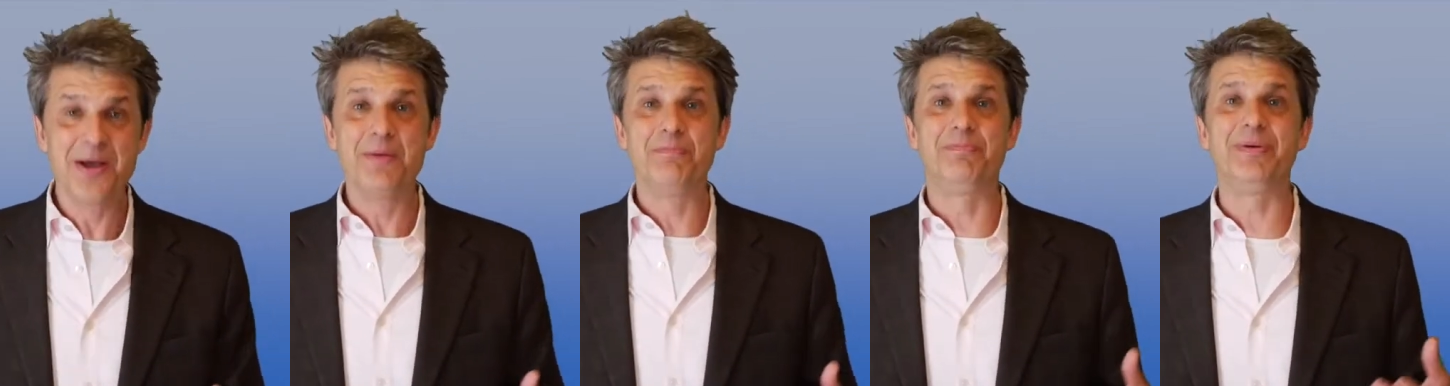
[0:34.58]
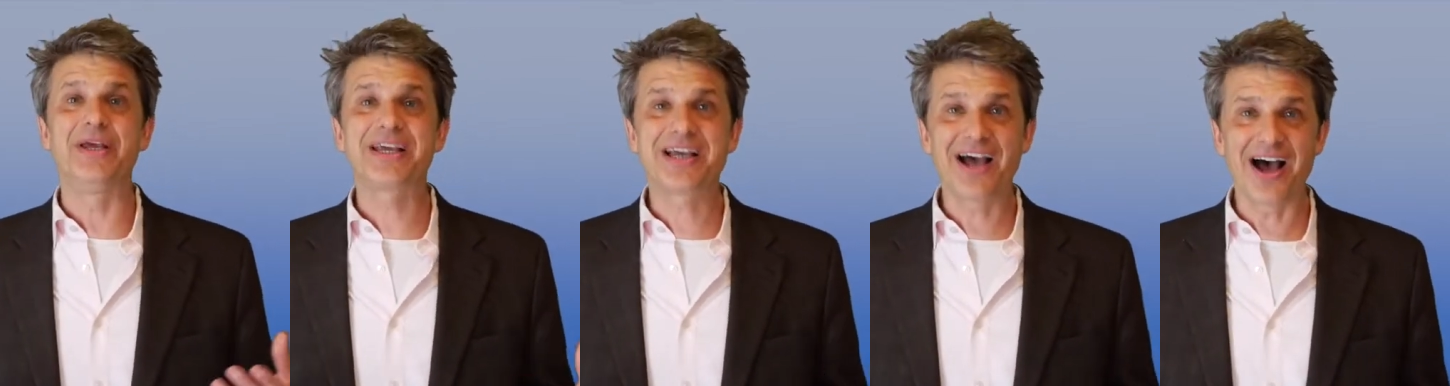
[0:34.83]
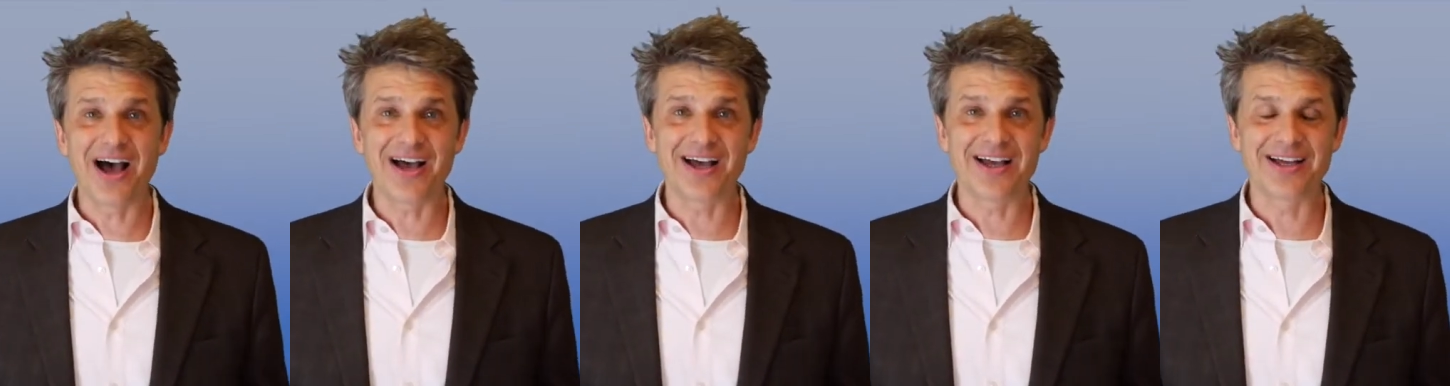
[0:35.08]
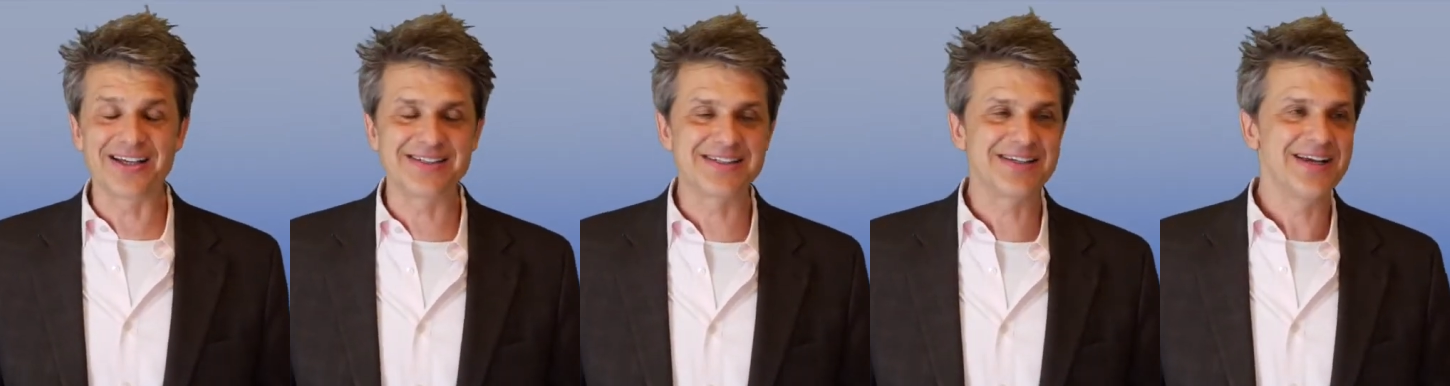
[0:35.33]

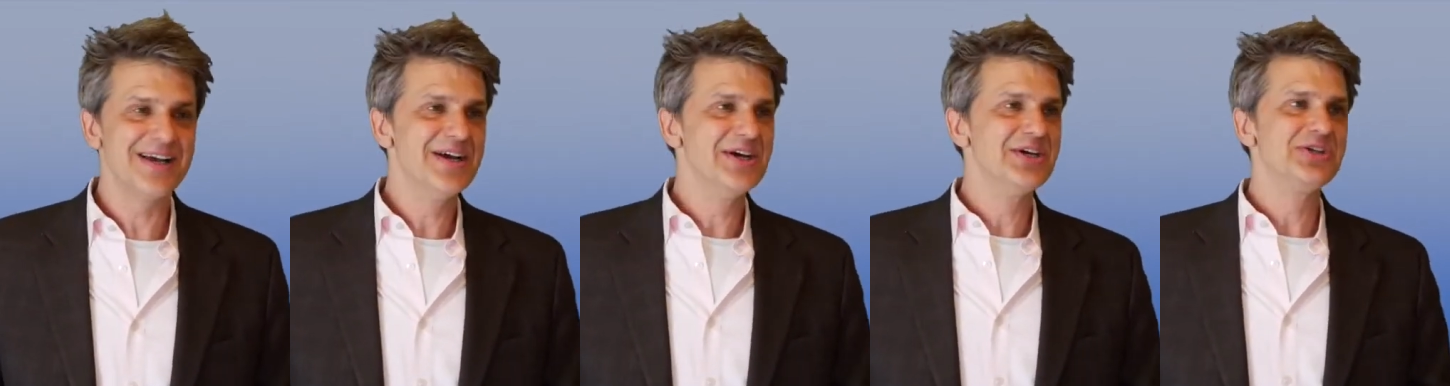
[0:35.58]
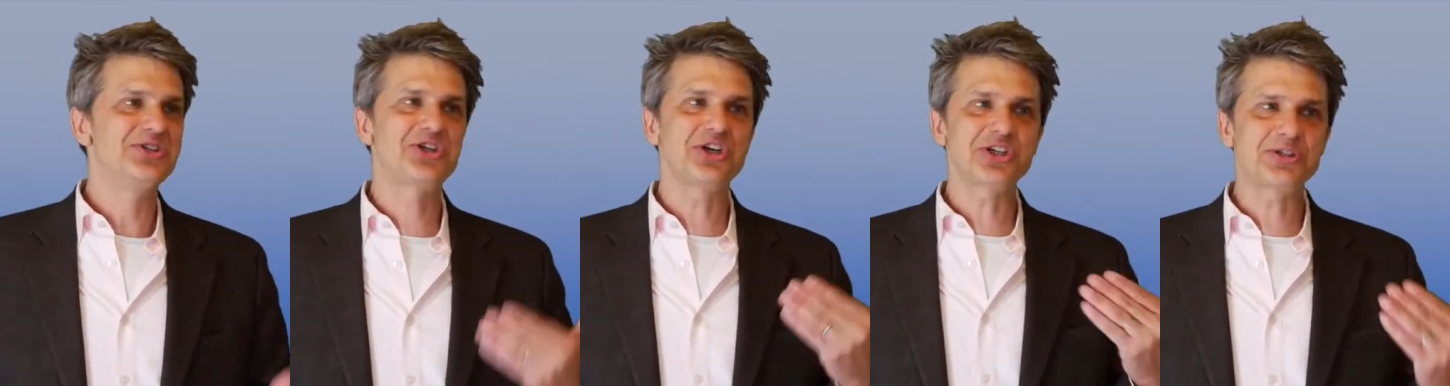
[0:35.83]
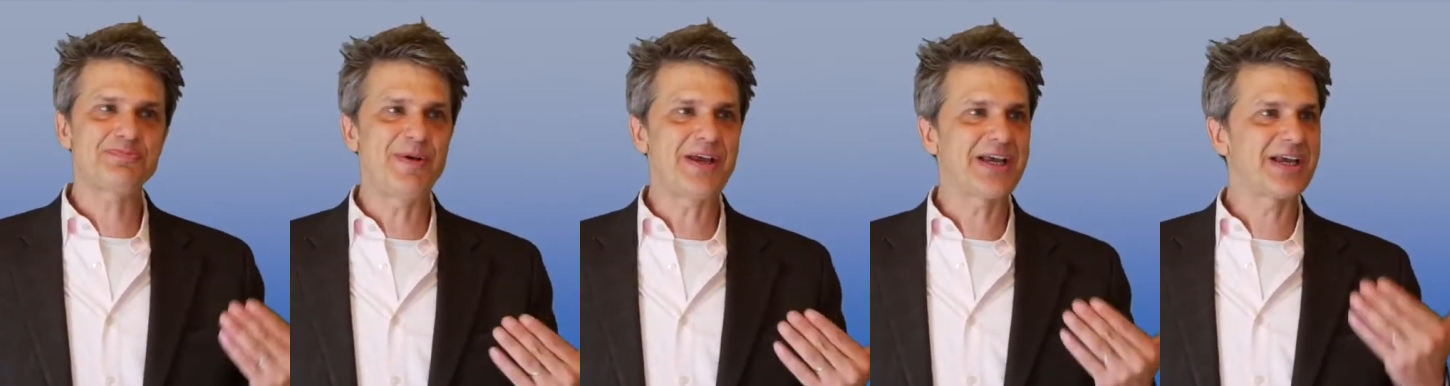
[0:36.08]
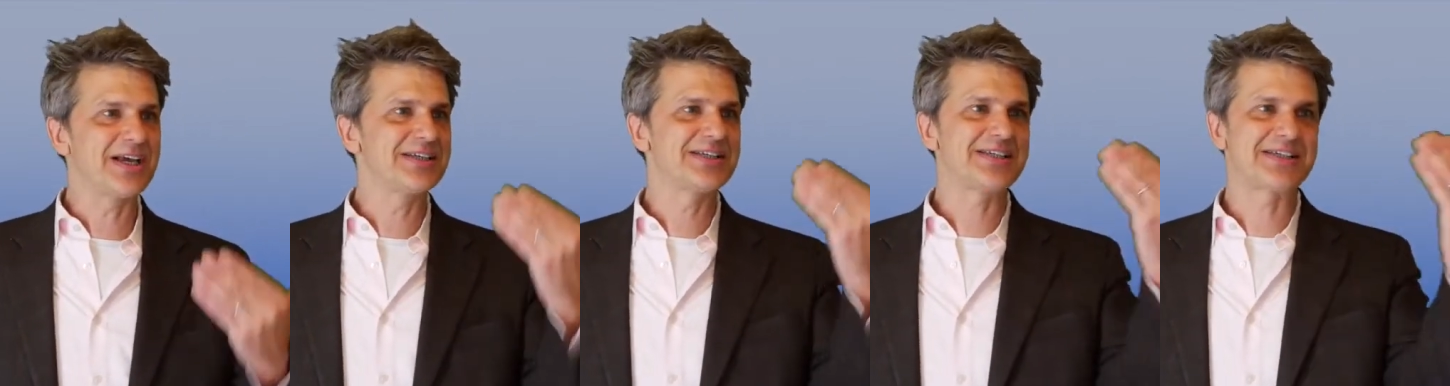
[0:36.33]
because just
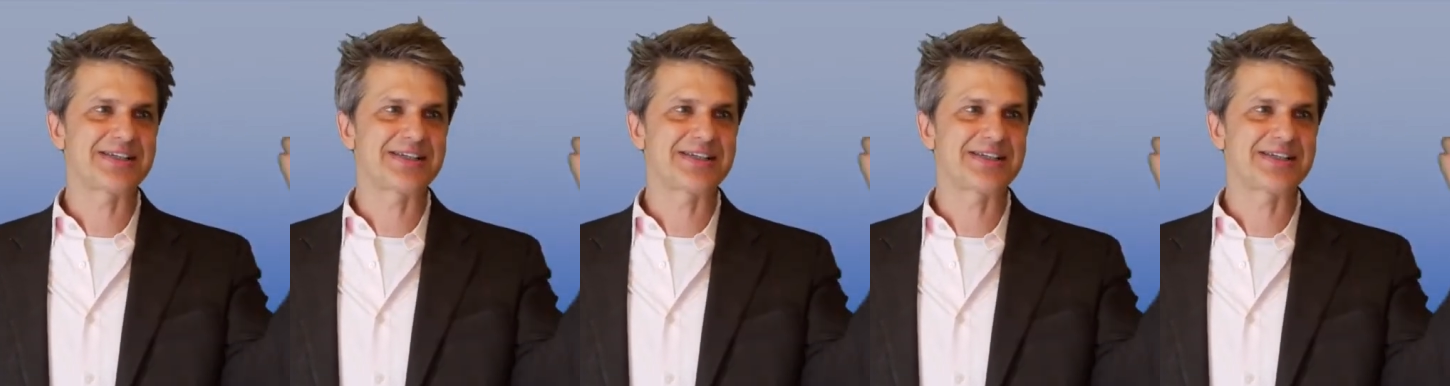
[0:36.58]
because